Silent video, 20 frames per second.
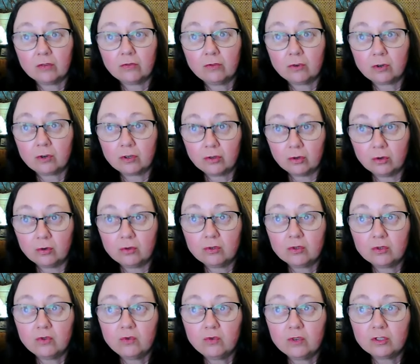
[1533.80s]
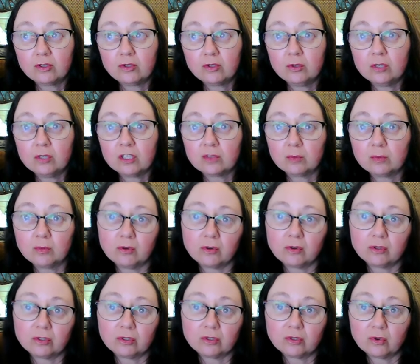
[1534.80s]
For those who wish to explore
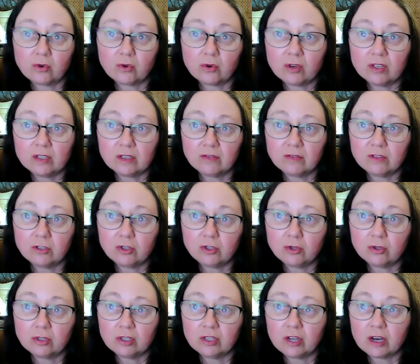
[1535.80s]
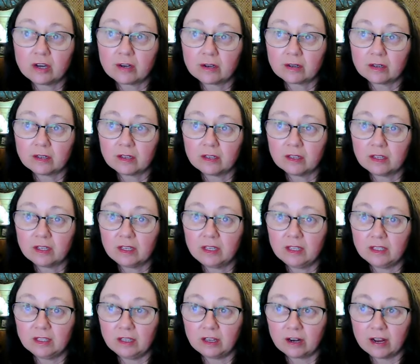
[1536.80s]
the stories of the Jotunar
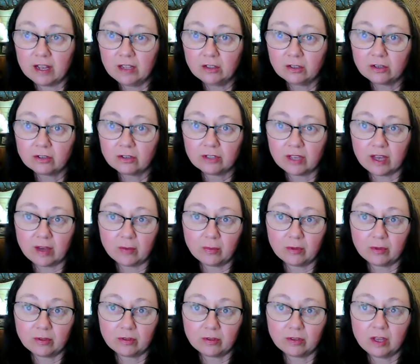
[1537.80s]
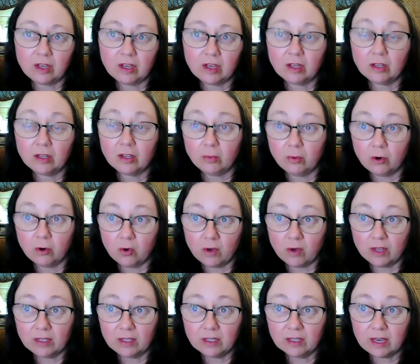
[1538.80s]
in greater depth, the
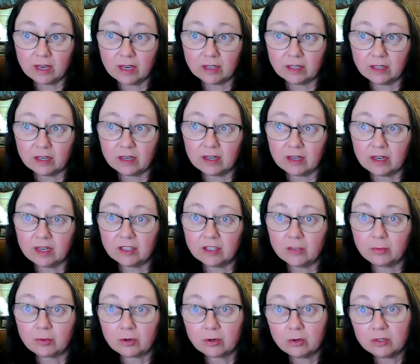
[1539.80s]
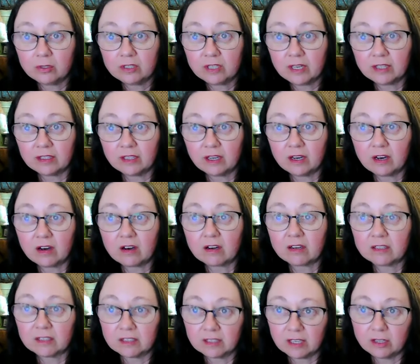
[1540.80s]
Poetic Edda and the Prose Edda are
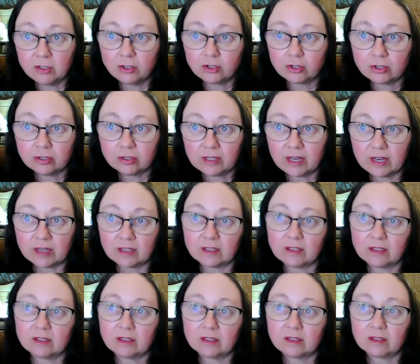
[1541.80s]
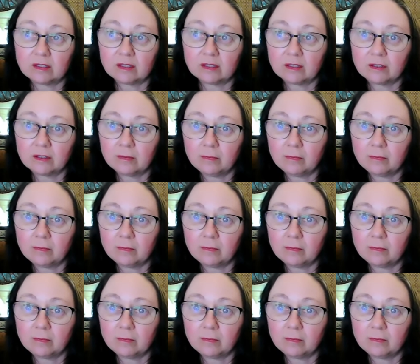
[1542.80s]
essential texts.